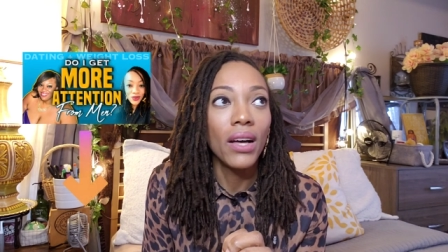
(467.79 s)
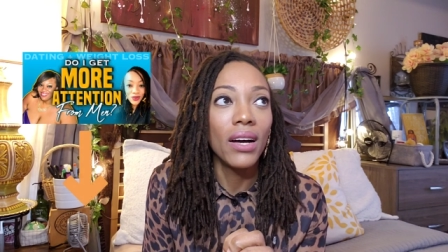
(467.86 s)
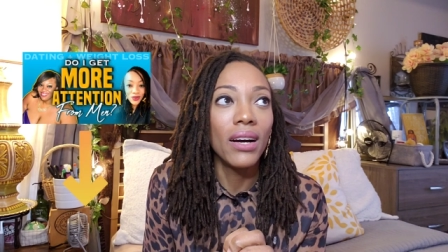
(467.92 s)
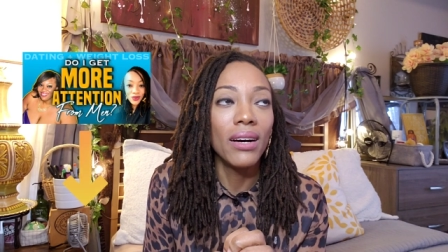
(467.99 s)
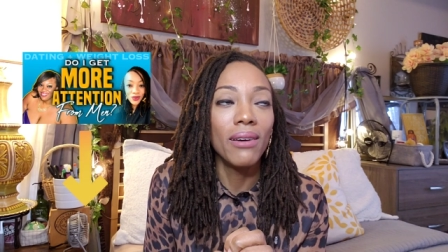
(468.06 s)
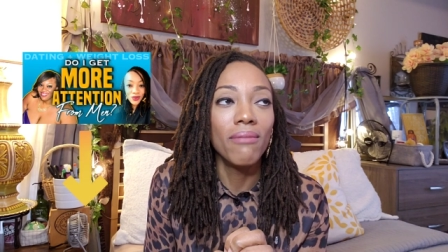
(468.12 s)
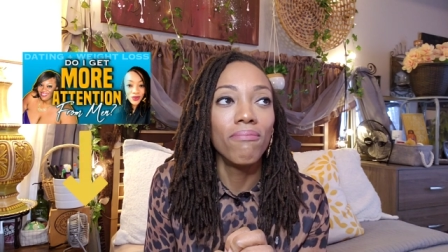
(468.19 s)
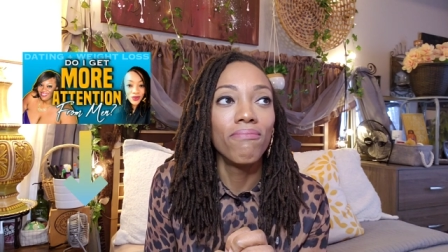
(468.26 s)

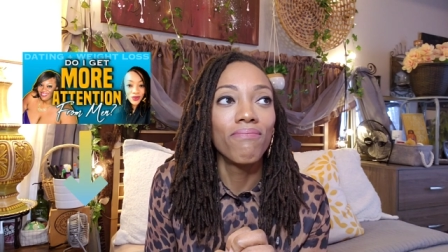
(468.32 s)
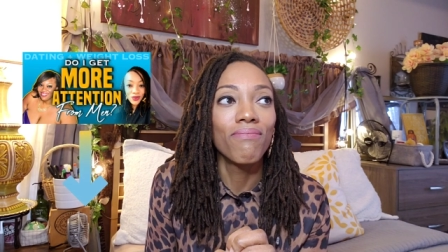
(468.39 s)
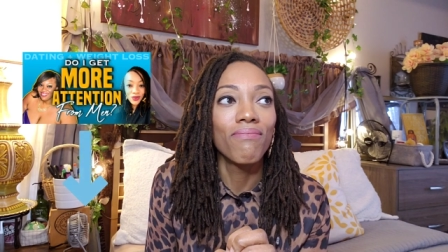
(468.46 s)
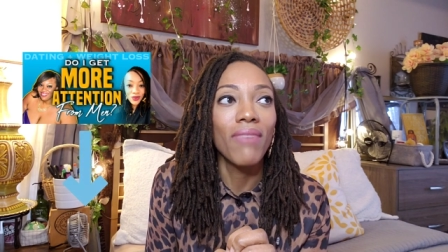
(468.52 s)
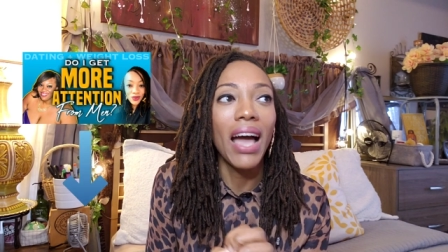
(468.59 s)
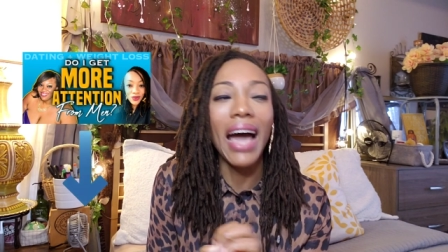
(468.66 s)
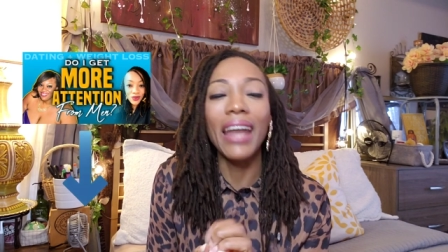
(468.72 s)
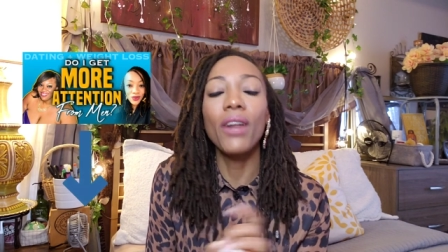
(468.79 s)
um,
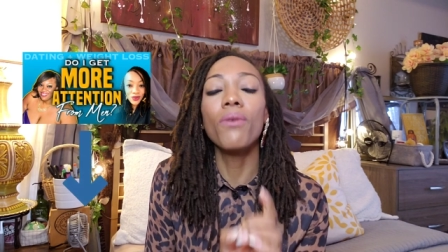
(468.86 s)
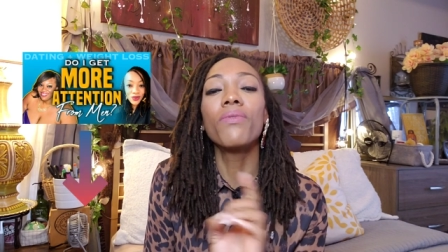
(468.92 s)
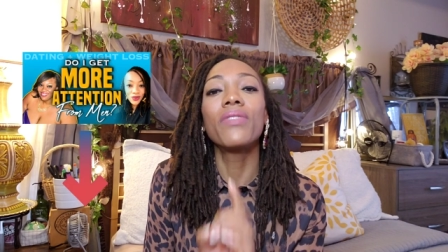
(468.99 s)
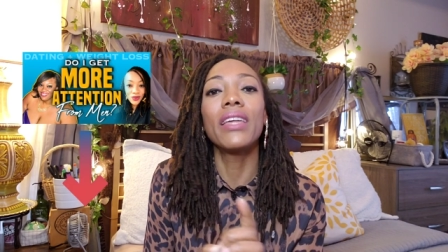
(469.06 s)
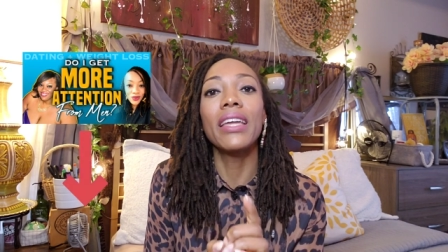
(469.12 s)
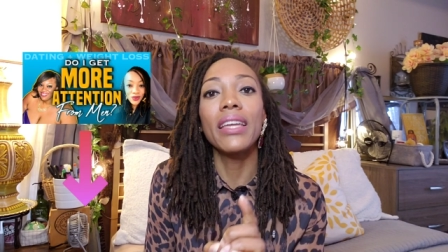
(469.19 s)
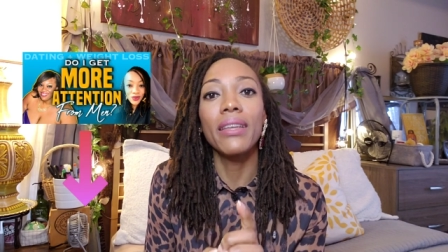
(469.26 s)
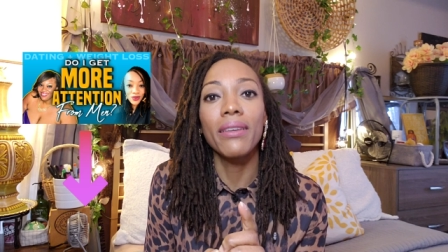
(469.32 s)
I don't
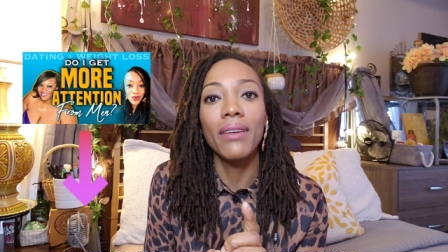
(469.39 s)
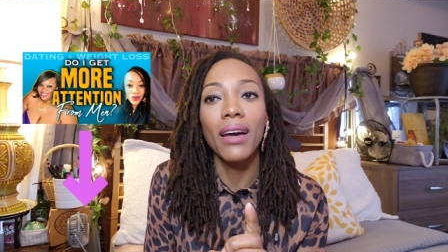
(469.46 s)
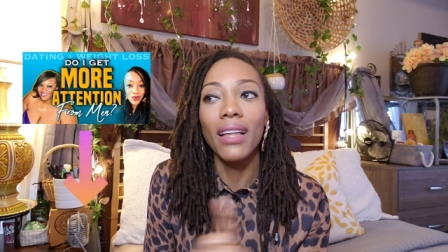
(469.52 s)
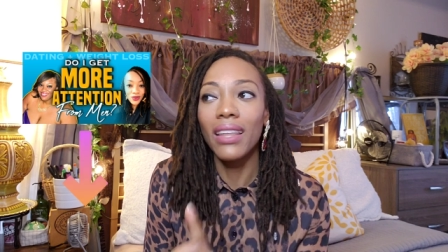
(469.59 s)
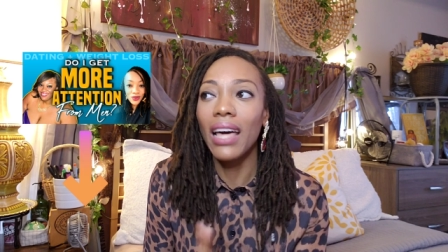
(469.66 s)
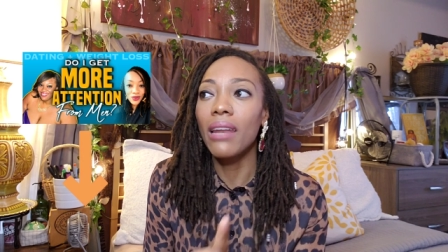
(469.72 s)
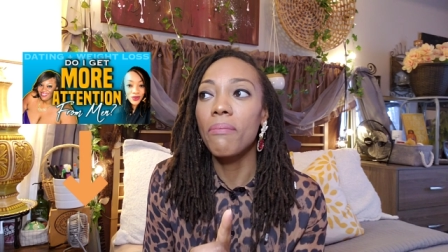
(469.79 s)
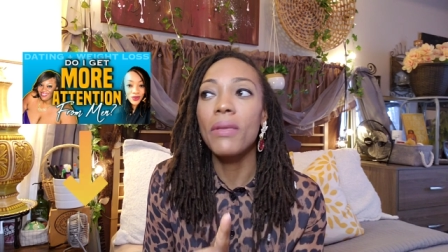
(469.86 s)
think a
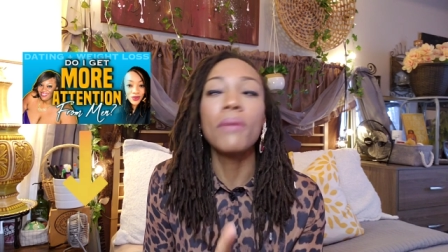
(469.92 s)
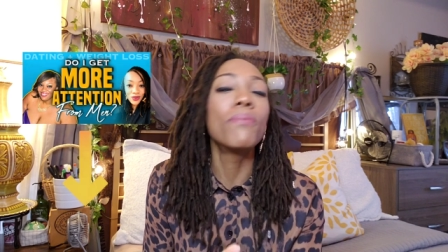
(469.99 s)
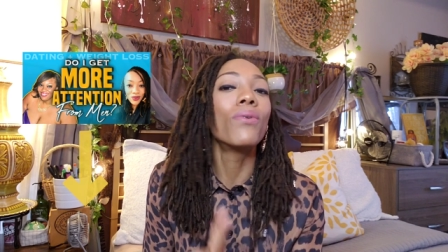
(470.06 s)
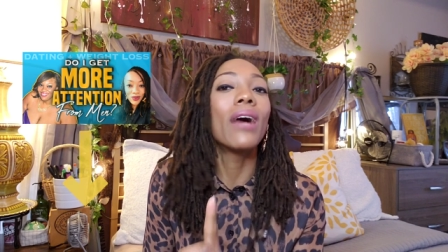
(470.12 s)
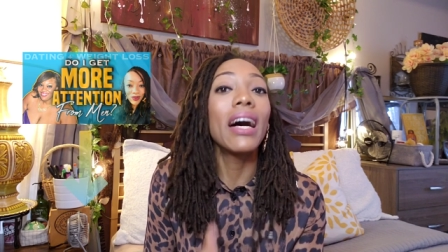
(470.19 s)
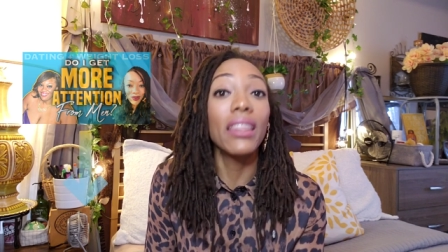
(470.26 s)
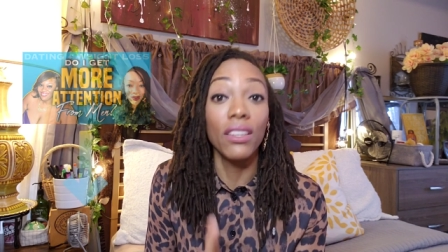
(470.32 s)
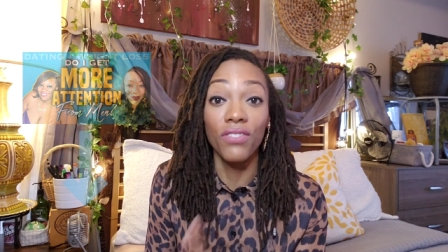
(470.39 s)
lot of people
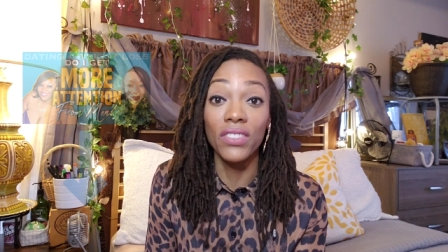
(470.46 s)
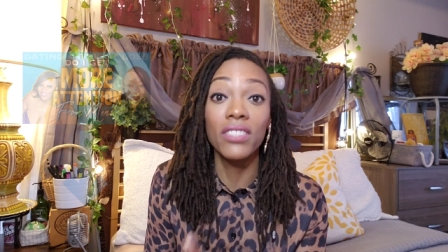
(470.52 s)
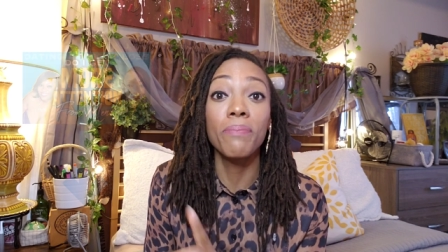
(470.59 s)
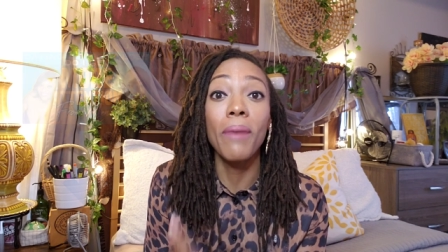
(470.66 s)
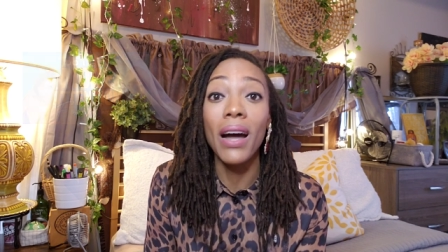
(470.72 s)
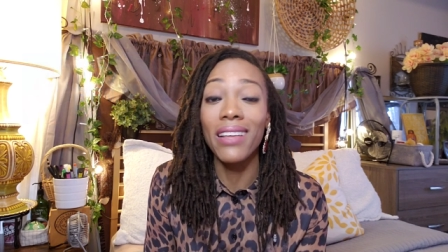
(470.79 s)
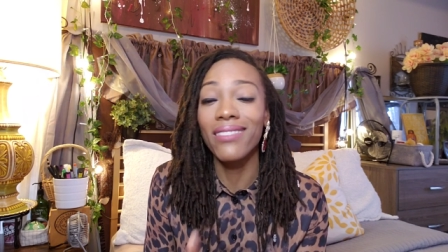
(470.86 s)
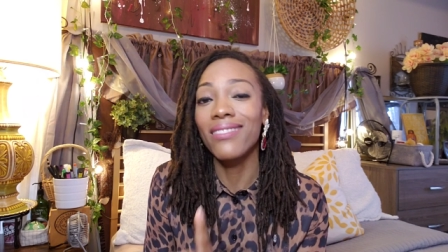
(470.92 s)
got the
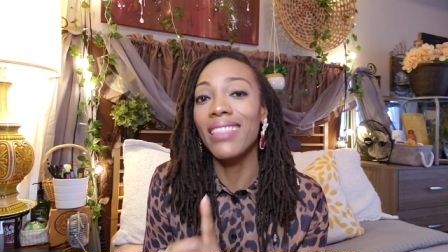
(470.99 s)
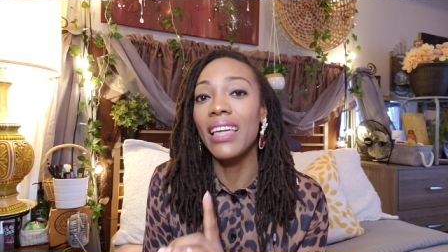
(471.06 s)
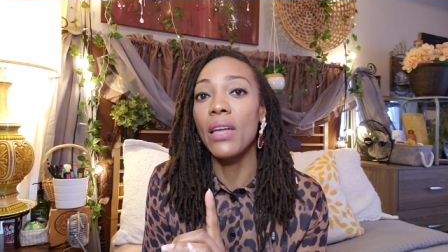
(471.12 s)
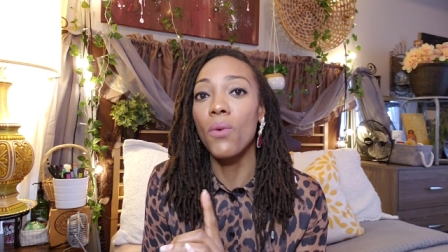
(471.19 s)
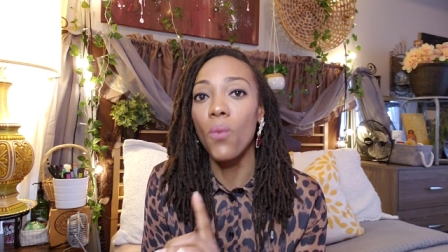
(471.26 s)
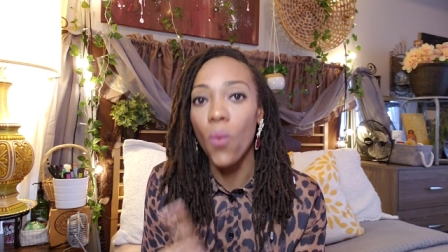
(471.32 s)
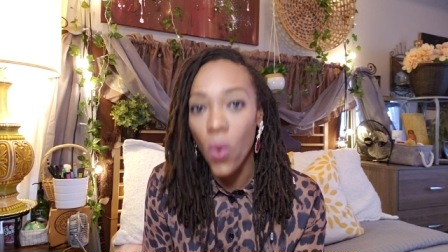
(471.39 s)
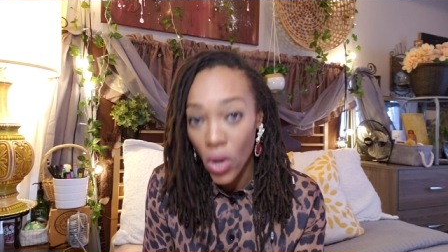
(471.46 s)
response they
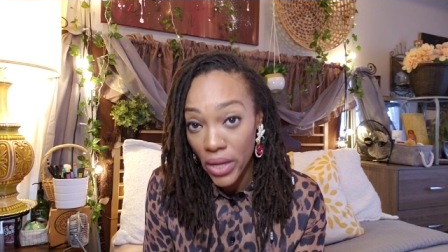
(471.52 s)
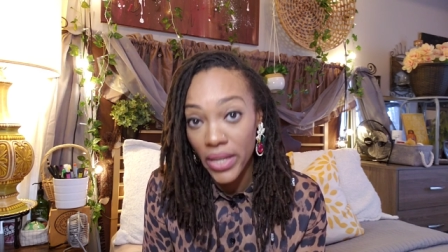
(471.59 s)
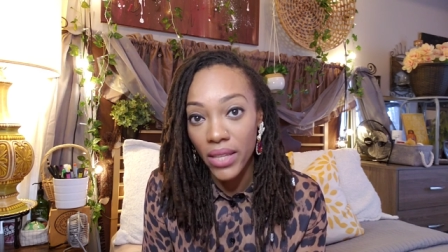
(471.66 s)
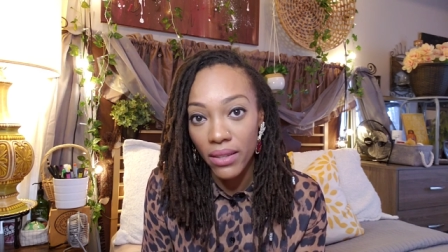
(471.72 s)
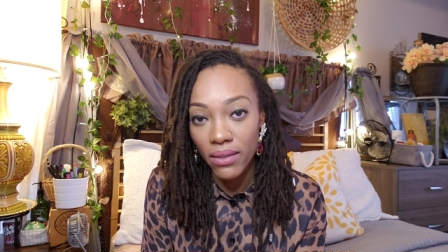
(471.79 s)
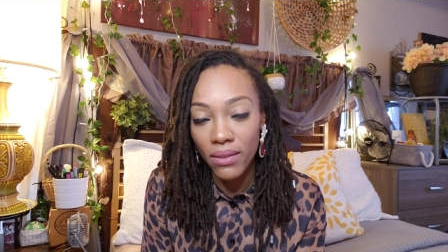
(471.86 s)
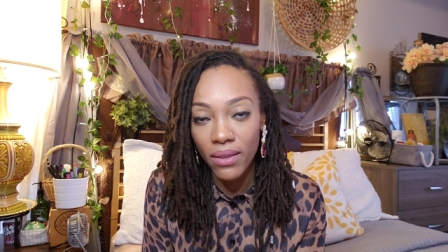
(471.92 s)
wanted.